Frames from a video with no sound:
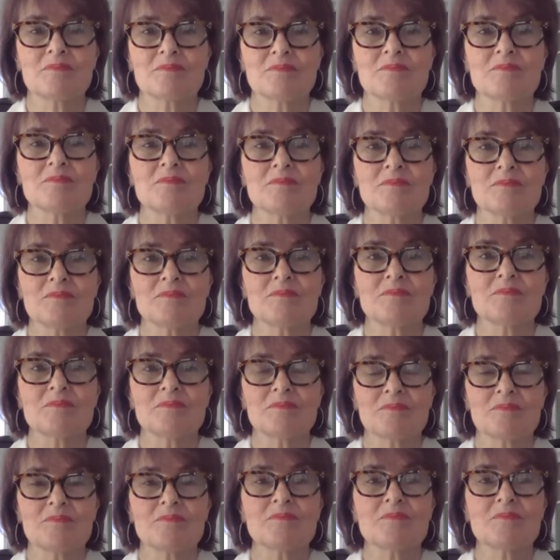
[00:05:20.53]

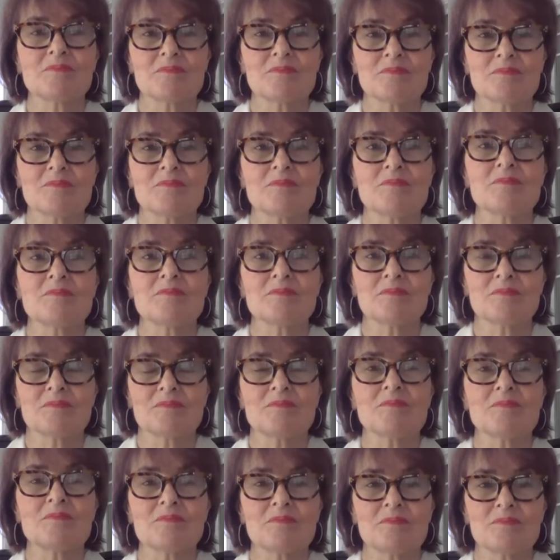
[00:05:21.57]

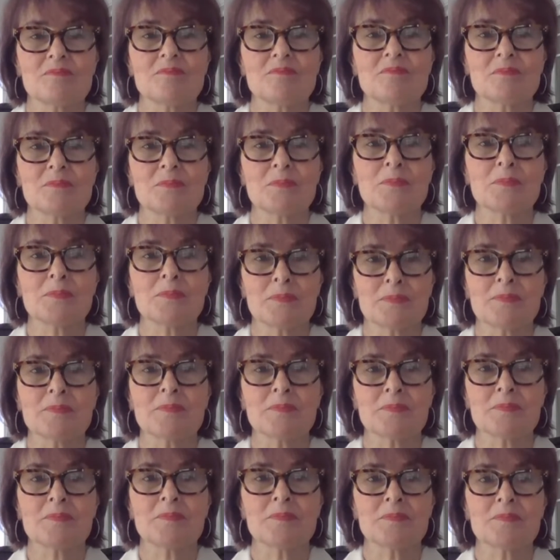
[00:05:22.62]

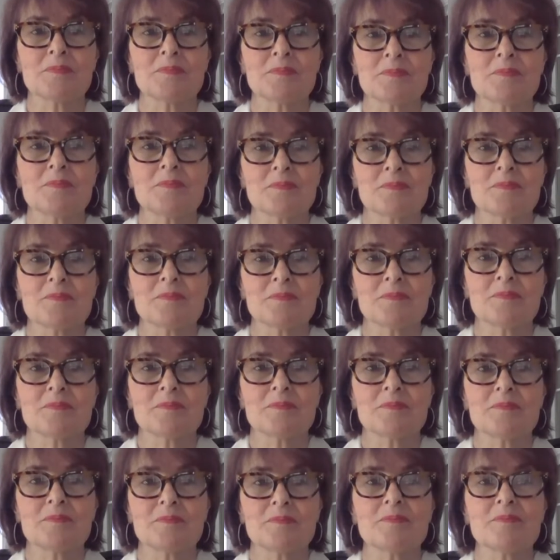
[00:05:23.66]

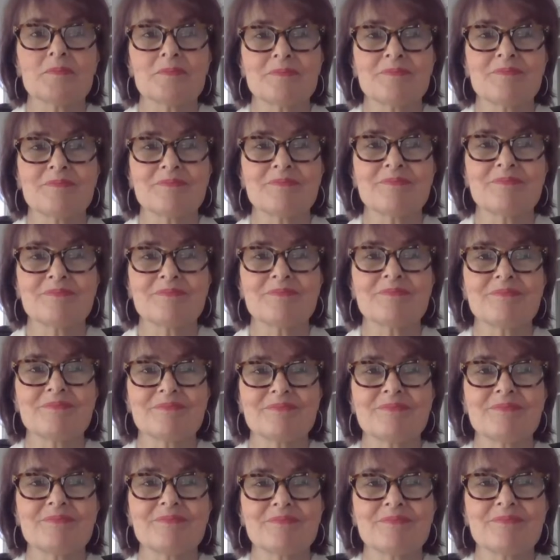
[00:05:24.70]

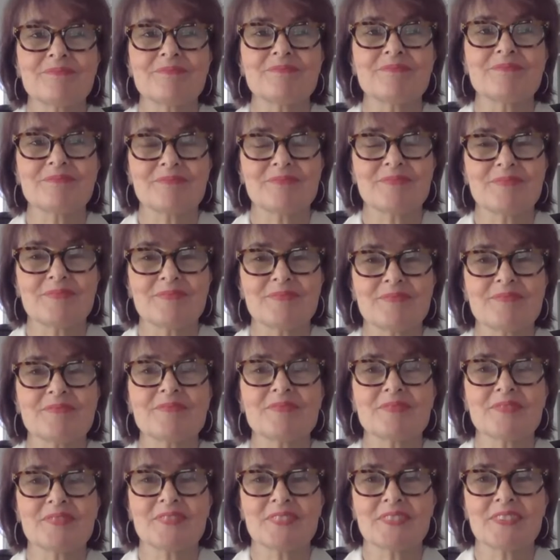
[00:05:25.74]

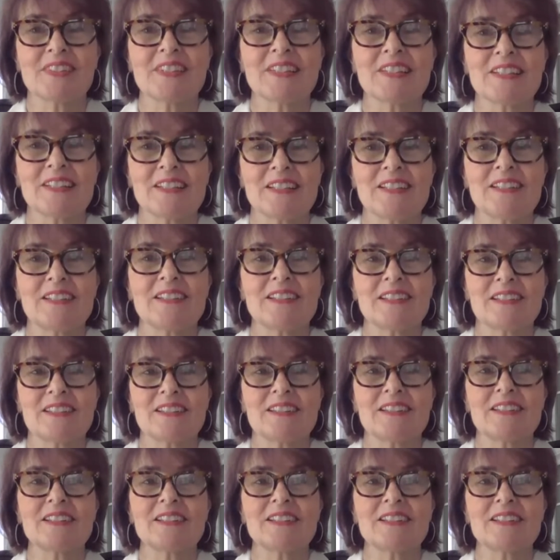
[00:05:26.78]
This person isn't speaking.